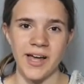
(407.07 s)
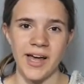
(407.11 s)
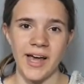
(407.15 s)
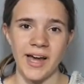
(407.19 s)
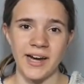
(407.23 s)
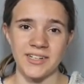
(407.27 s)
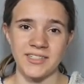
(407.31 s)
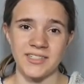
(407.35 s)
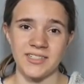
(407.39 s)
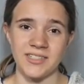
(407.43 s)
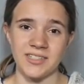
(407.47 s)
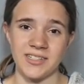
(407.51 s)
I
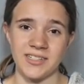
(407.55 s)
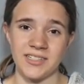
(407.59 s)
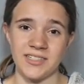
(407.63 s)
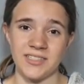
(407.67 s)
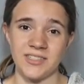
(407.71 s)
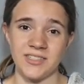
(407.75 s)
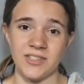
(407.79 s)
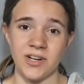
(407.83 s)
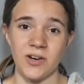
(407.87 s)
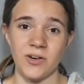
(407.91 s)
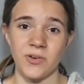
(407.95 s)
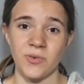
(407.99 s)

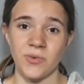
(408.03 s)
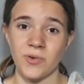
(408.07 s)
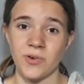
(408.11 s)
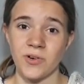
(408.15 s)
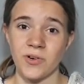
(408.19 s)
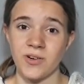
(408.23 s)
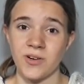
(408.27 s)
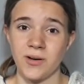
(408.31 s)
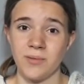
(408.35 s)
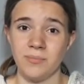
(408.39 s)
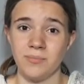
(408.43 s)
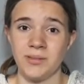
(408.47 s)
actually
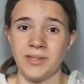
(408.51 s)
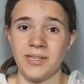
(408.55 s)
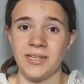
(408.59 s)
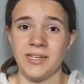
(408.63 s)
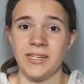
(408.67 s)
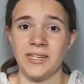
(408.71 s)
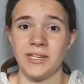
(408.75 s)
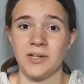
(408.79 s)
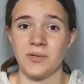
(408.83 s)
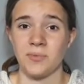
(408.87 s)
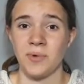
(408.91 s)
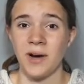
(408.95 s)
start
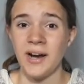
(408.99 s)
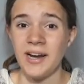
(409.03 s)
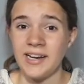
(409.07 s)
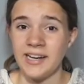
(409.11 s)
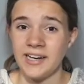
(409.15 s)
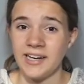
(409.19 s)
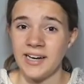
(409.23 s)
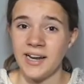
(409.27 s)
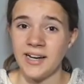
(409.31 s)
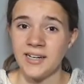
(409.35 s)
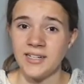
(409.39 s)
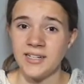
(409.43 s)
completely
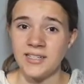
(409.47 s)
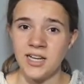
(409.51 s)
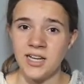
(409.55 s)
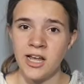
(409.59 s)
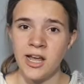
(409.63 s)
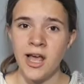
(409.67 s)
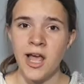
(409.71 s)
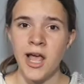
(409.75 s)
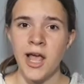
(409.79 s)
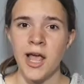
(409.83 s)
writing it